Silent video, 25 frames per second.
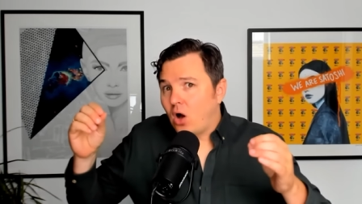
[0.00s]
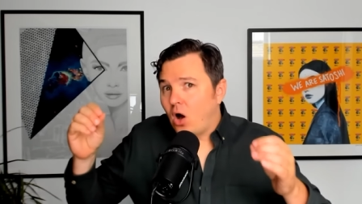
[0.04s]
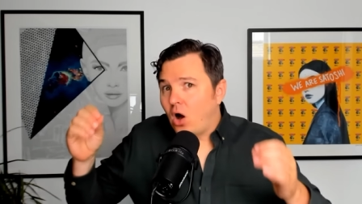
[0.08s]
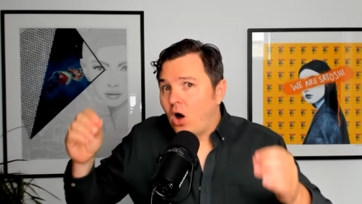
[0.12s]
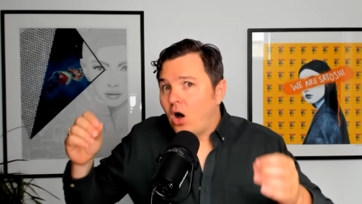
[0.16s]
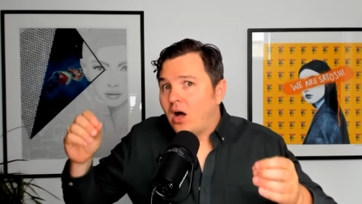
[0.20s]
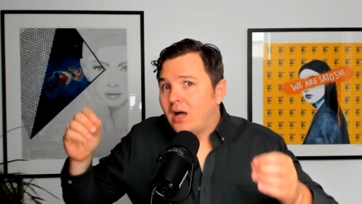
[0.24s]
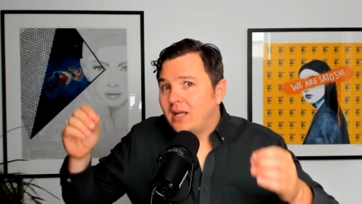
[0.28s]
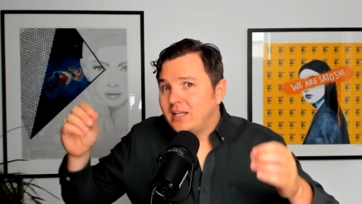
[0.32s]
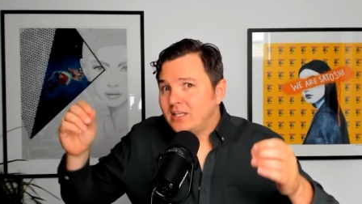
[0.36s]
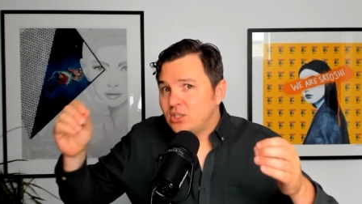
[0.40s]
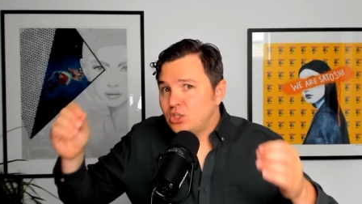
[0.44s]

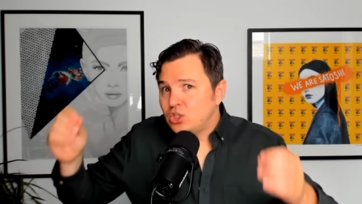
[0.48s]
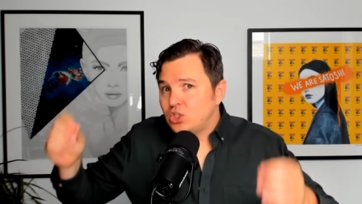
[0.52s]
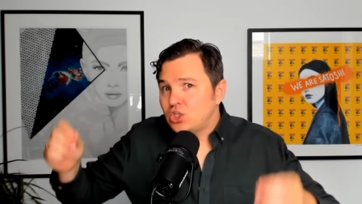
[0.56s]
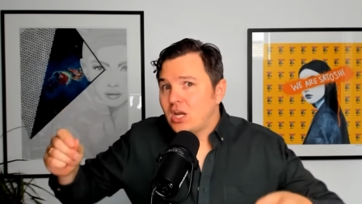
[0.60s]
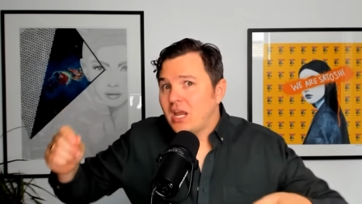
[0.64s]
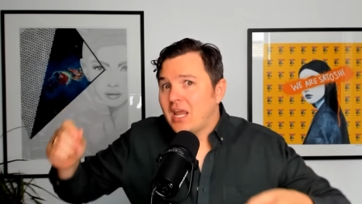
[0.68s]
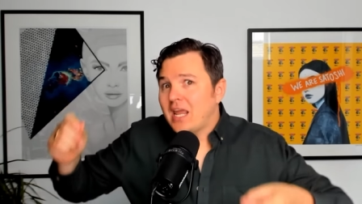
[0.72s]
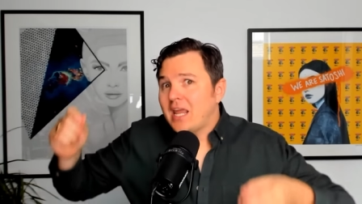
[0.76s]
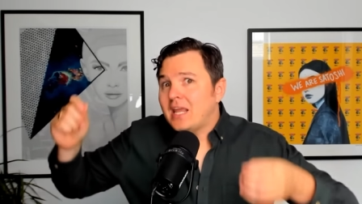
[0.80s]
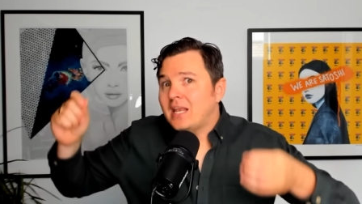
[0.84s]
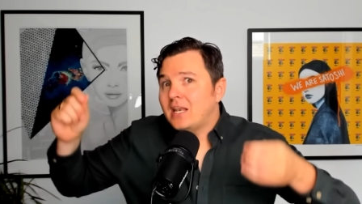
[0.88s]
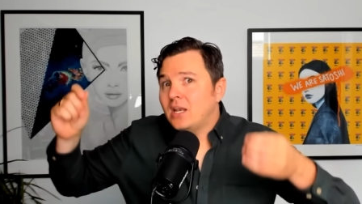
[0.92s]
on
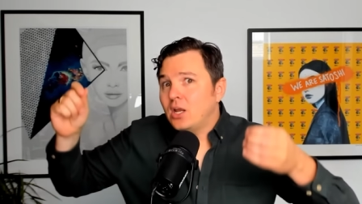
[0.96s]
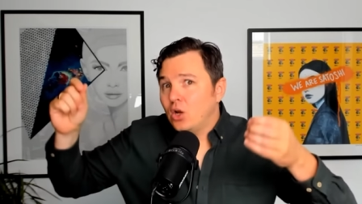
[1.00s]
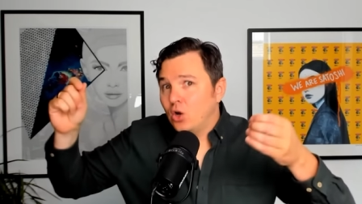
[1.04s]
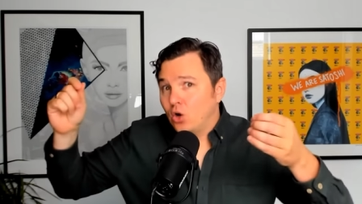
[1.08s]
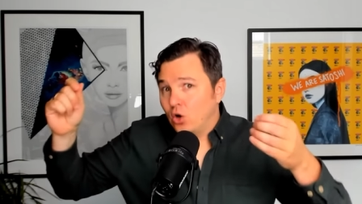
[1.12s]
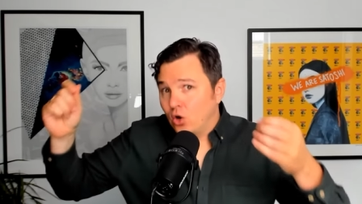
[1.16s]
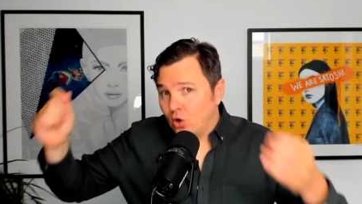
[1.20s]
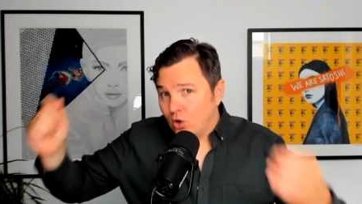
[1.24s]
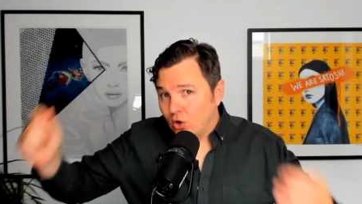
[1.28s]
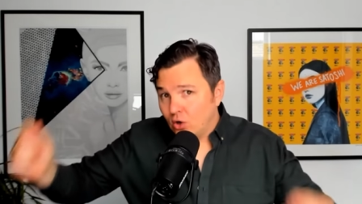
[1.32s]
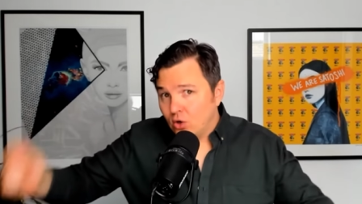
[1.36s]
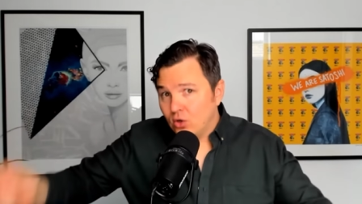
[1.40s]
chain
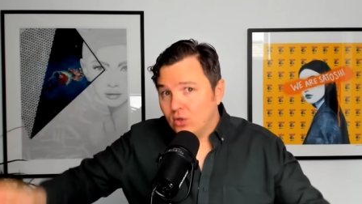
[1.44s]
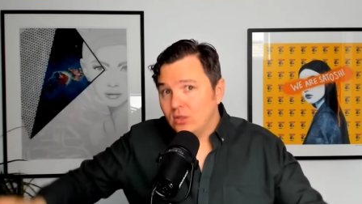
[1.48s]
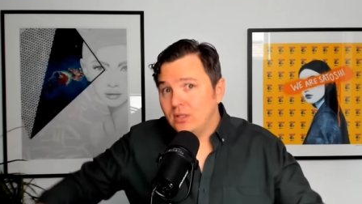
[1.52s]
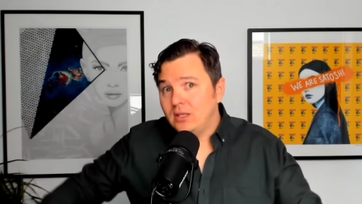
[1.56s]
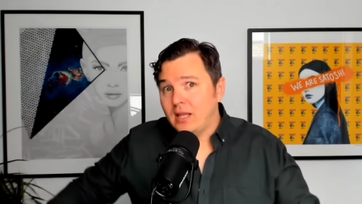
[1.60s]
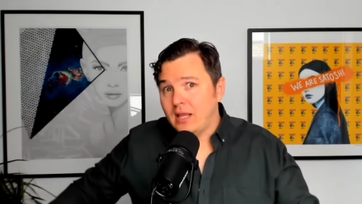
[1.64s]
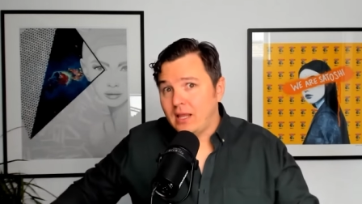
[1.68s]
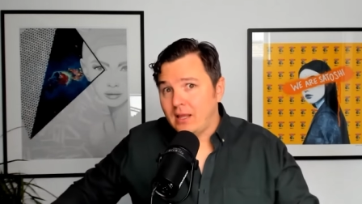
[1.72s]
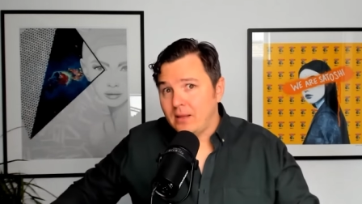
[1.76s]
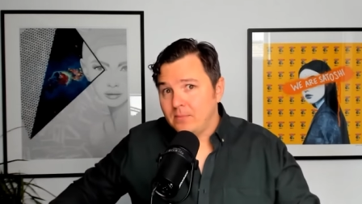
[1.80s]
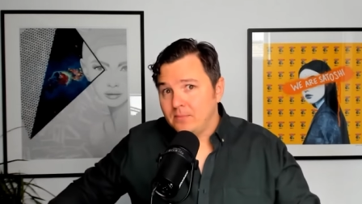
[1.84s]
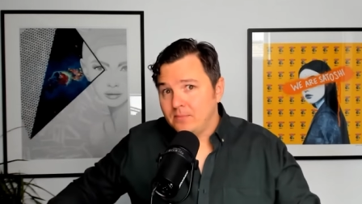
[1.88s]

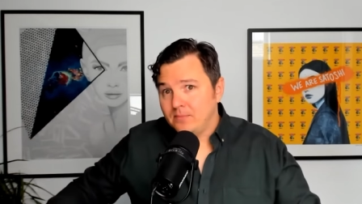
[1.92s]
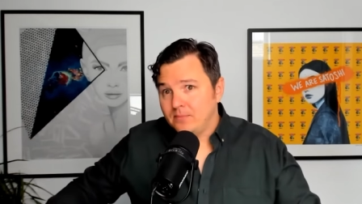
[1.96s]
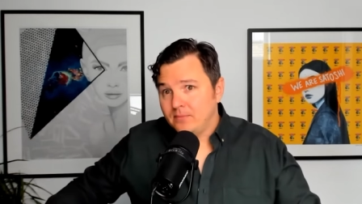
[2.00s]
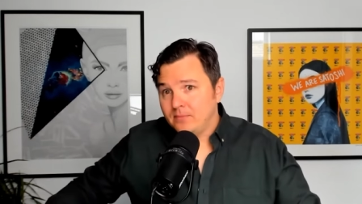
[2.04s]
early.